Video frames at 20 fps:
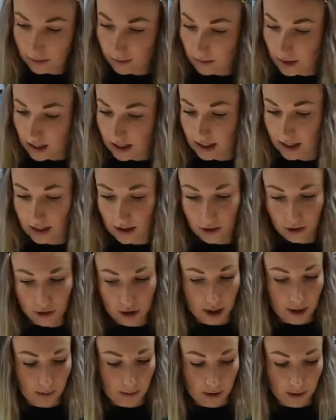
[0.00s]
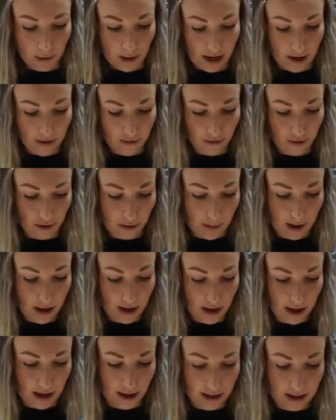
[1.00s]
This is a good tip as well if you're a bit
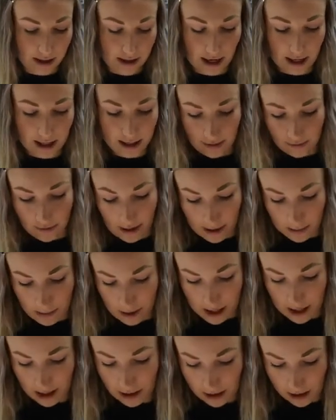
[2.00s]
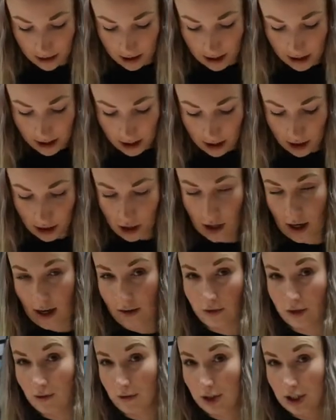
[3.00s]
indecisive like me. You don't
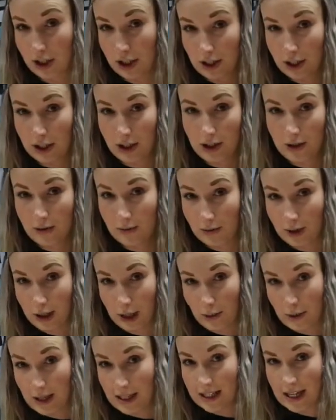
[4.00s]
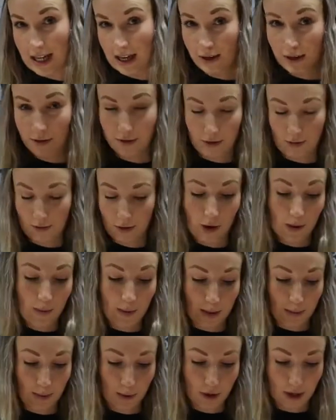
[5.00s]
have to rush into gluing it down if you've got a
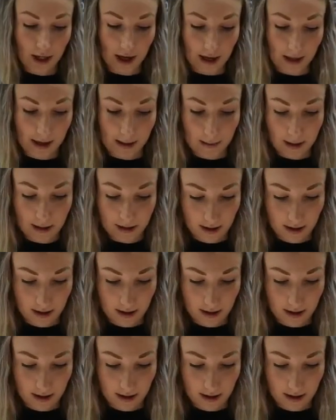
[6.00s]
bit more time.